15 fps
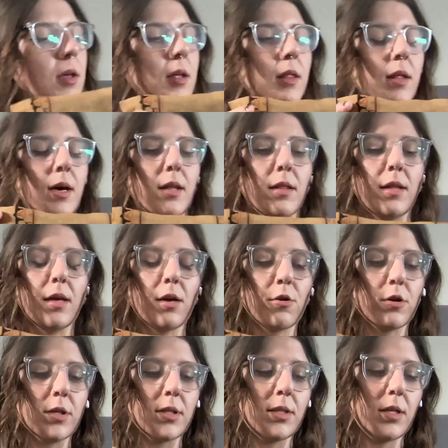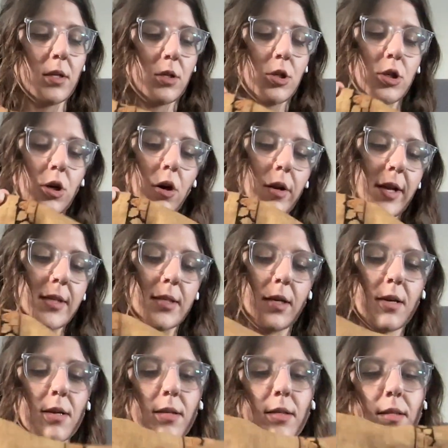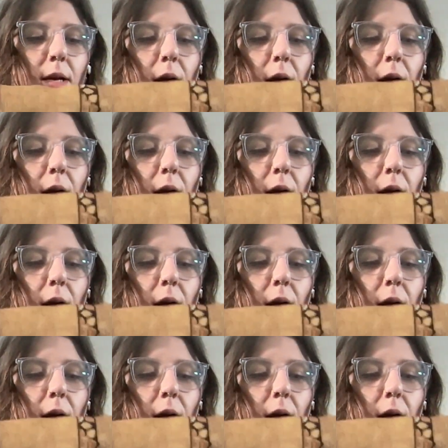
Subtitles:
that the cross-stitch goddesses are